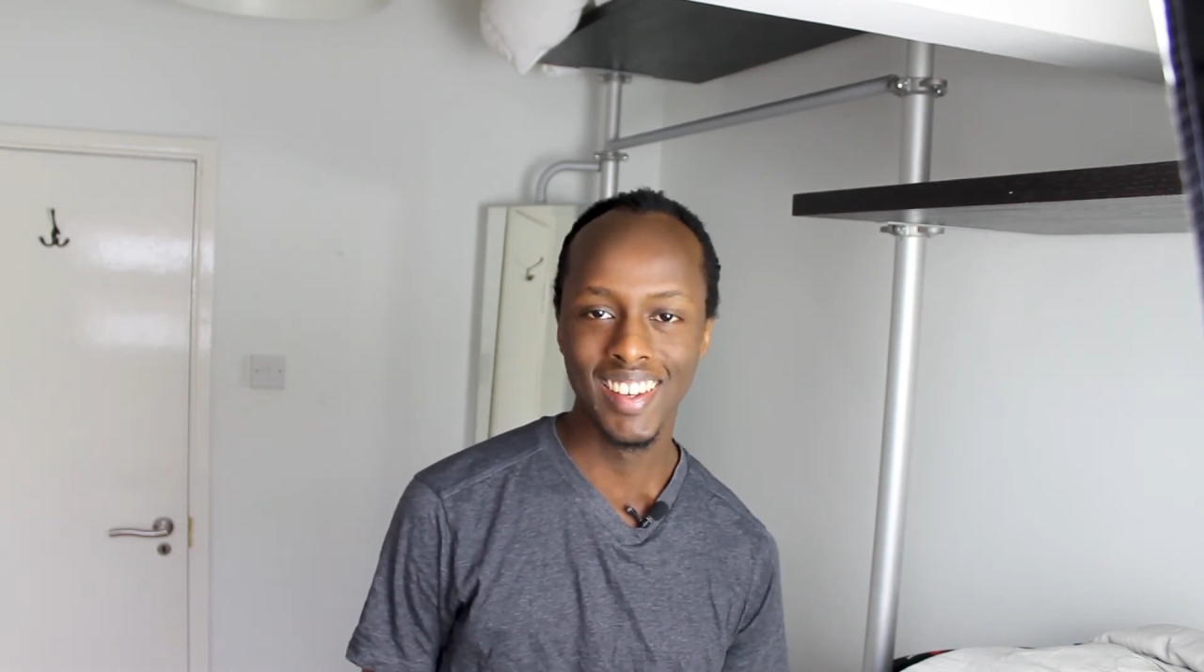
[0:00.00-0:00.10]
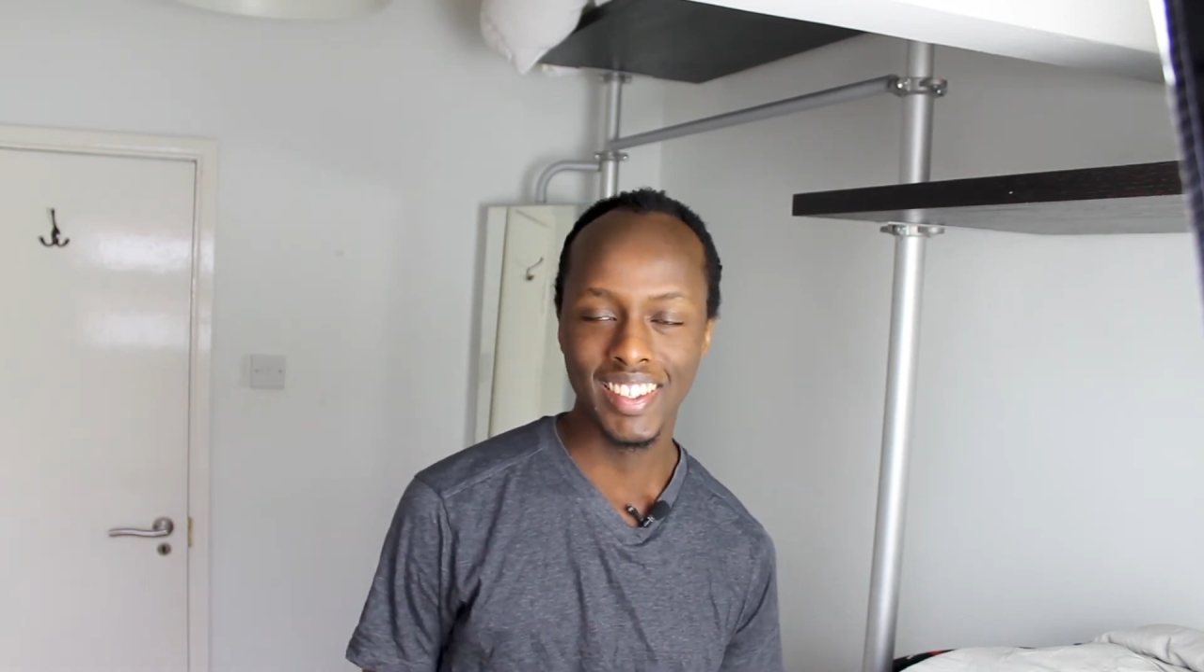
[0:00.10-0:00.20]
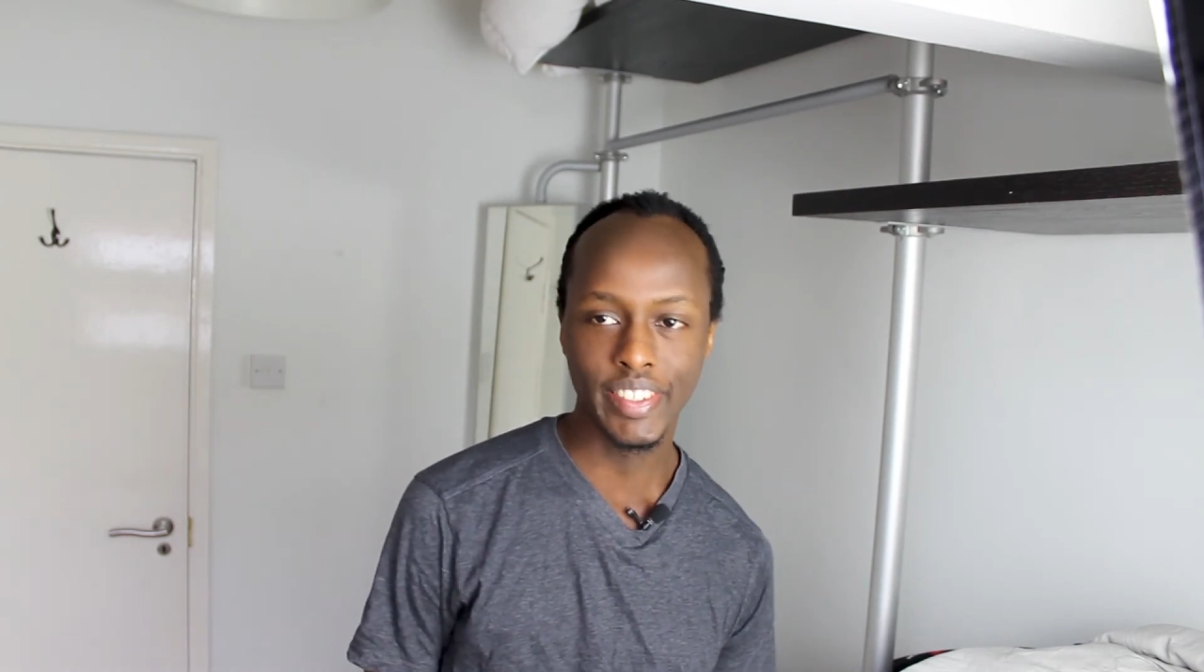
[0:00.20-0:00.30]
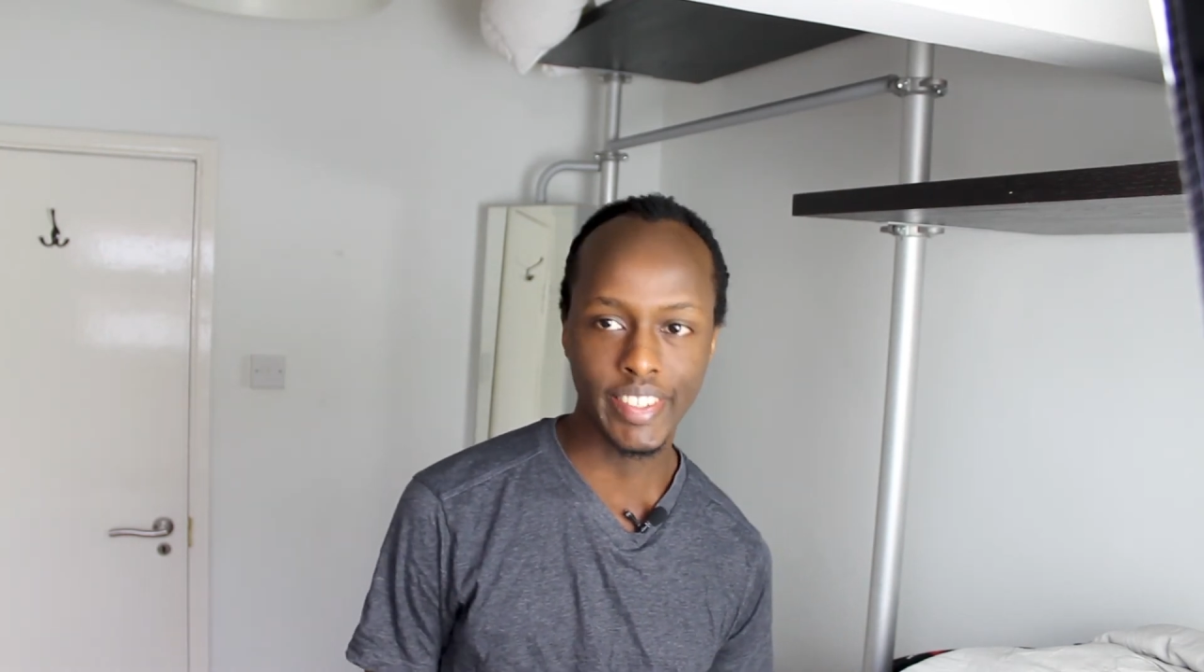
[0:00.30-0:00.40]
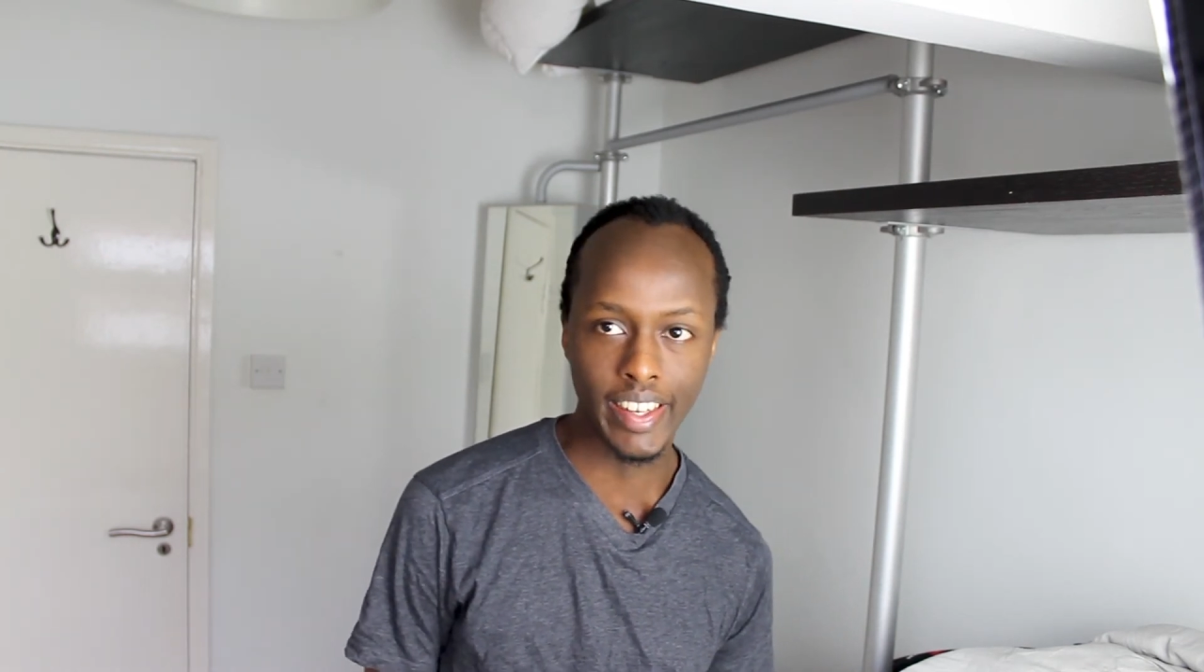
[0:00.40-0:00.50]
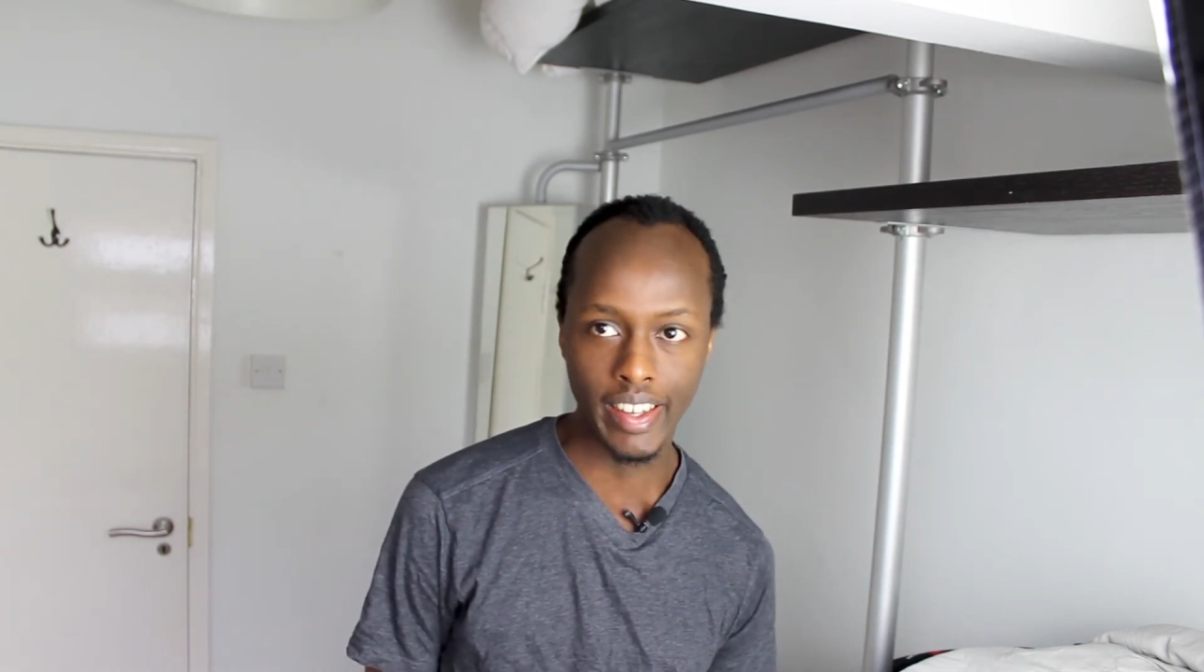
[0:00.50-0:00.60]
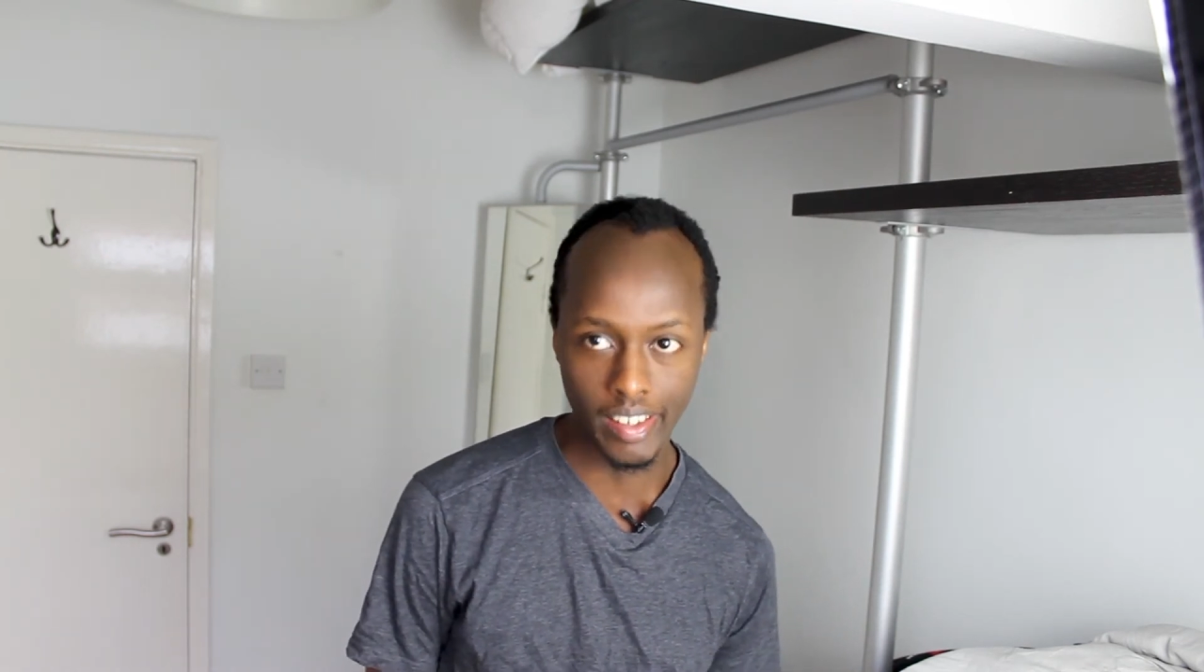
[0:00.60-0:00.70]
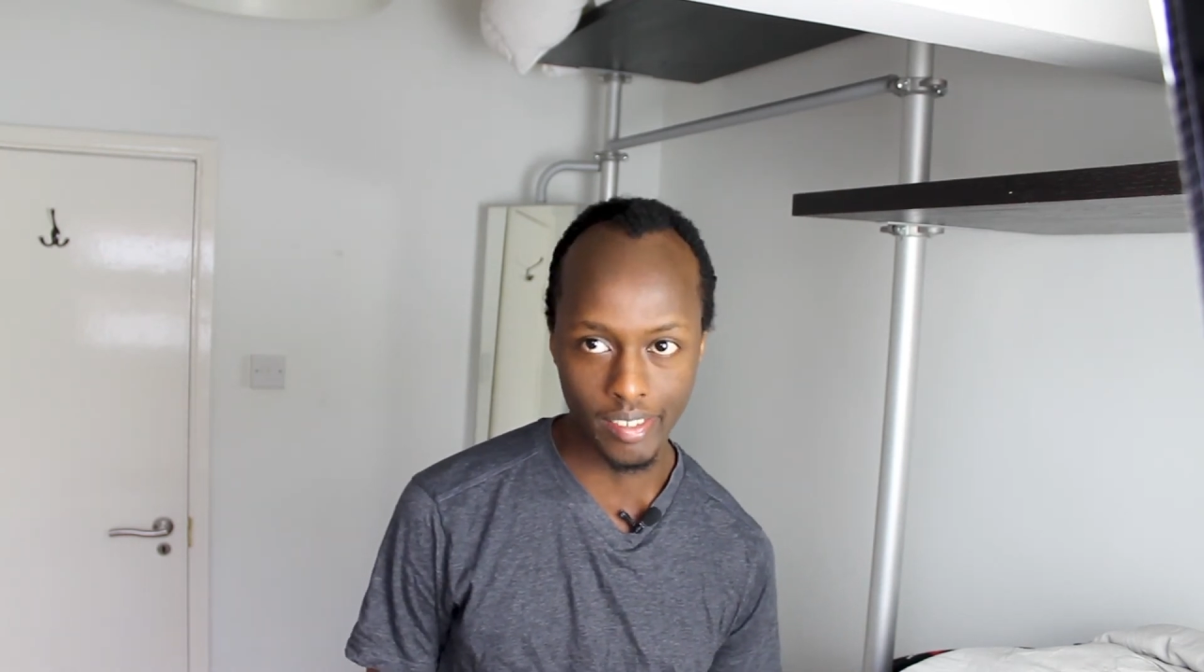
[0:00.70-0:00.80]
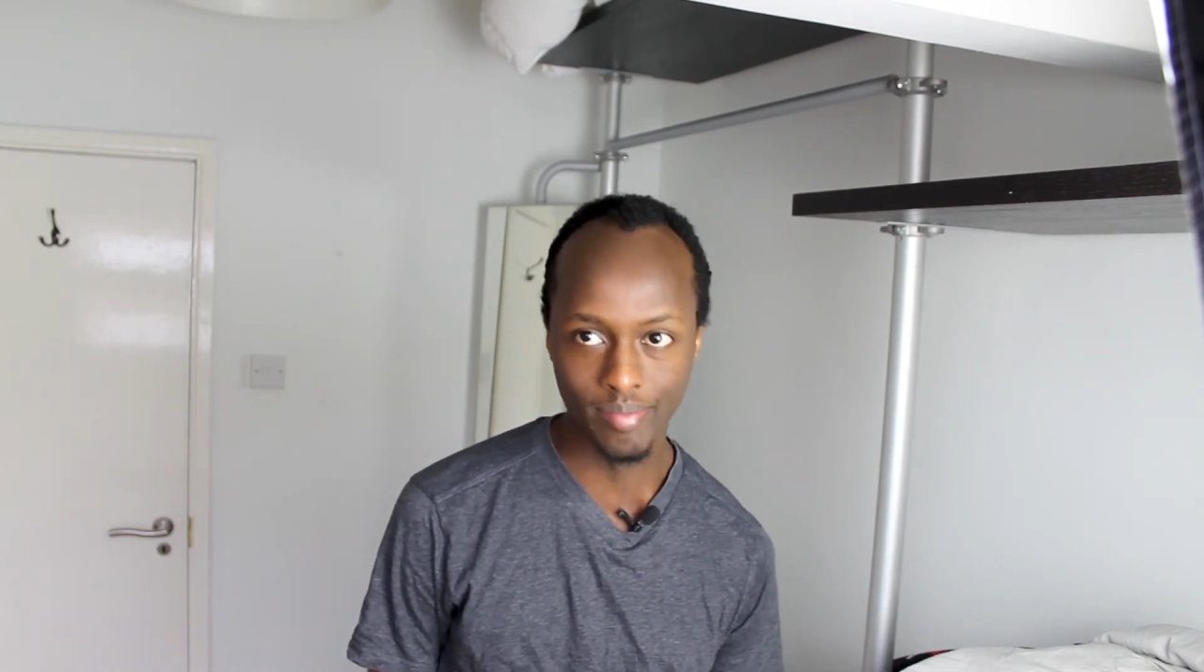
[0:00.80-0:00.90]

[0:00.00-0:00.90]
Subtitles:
just chilling.